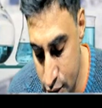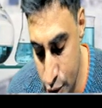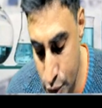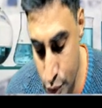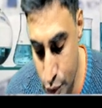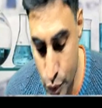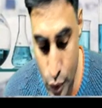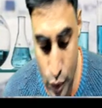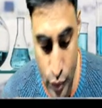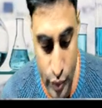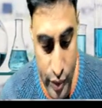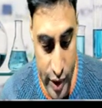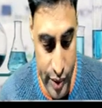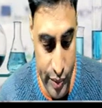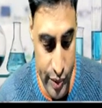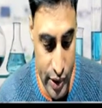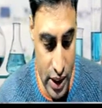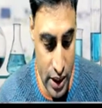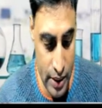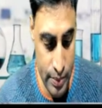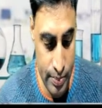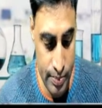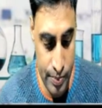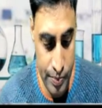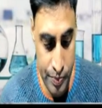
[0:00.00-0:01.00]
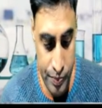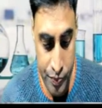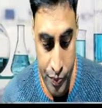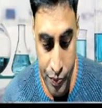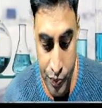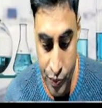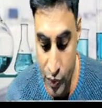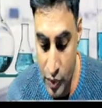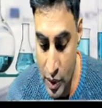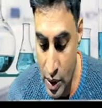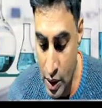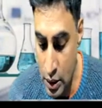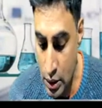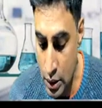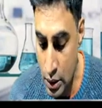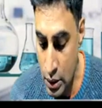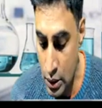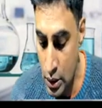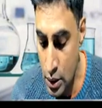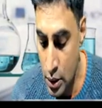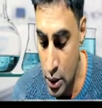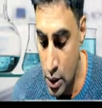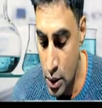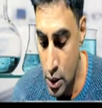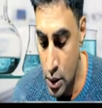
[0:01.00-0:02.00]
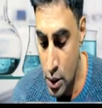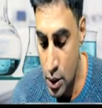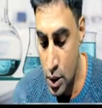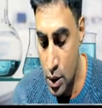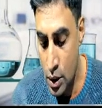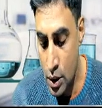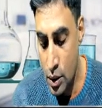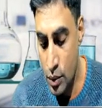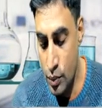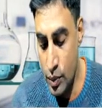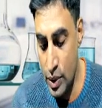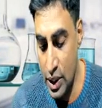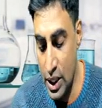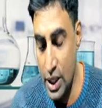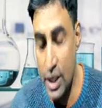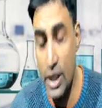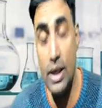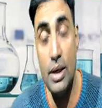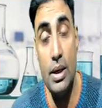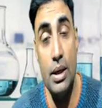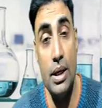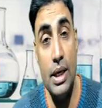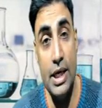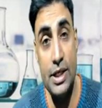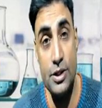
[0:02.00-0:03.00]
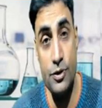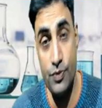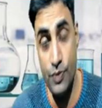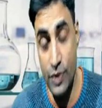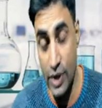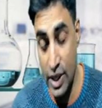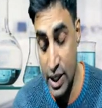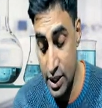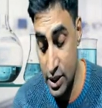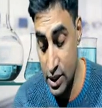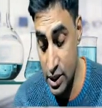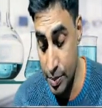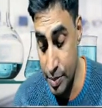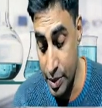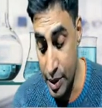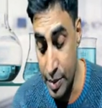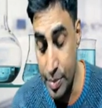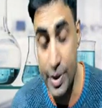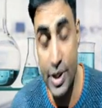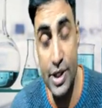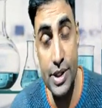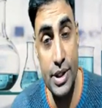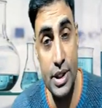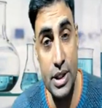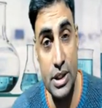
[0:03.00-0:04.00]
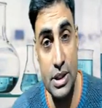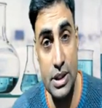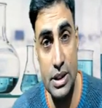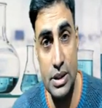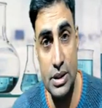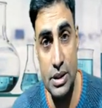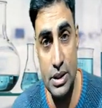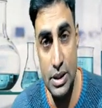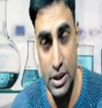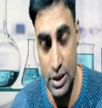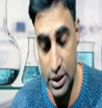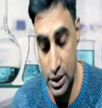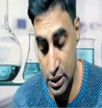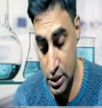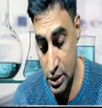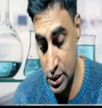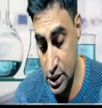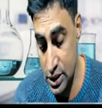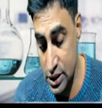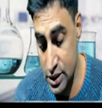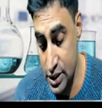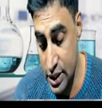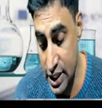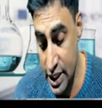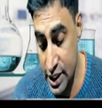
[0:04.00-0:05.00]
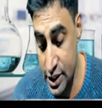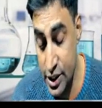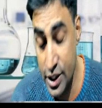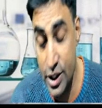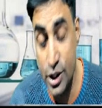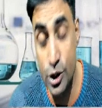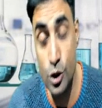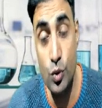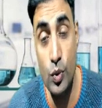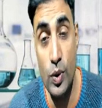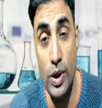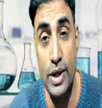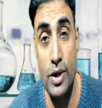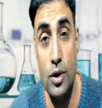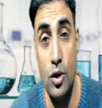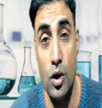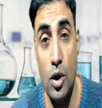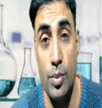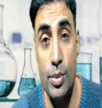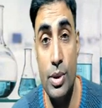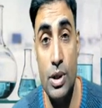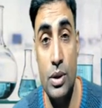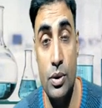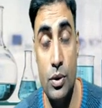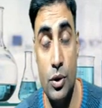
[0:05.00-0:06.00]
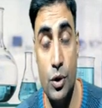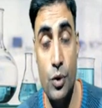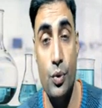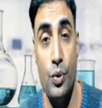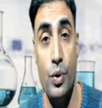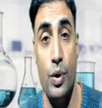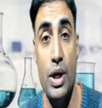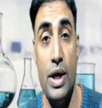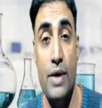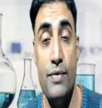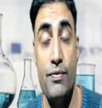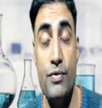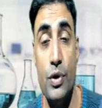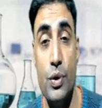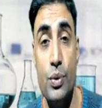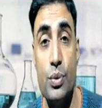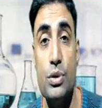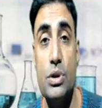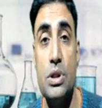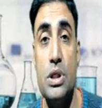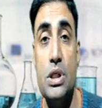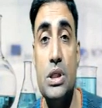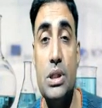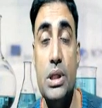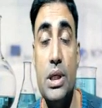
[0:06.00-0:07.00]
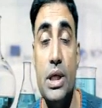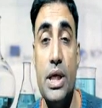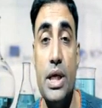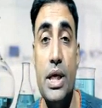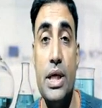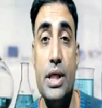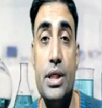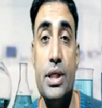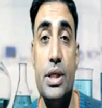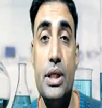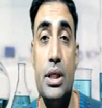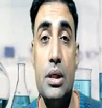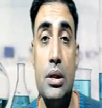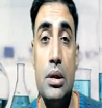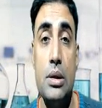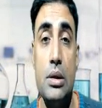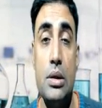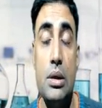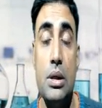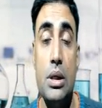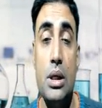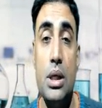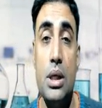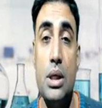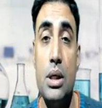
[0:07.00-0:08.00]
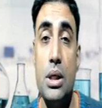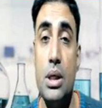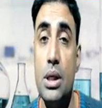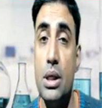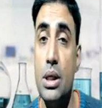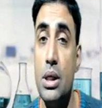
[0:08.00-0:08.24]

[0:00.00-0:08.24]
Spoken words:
you know very well. Well, as far the preparation is concerned, this reaction is quite common. You have used this reaction in